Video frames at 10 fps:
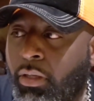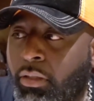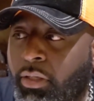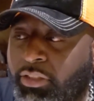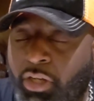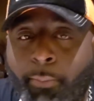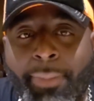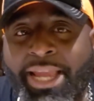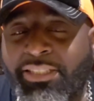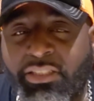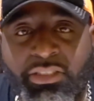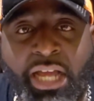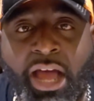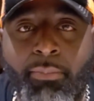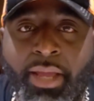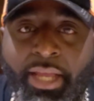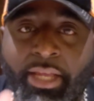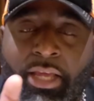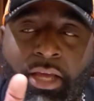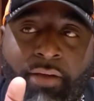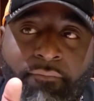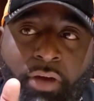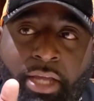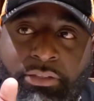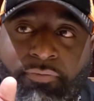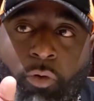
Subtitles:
does an amazing job as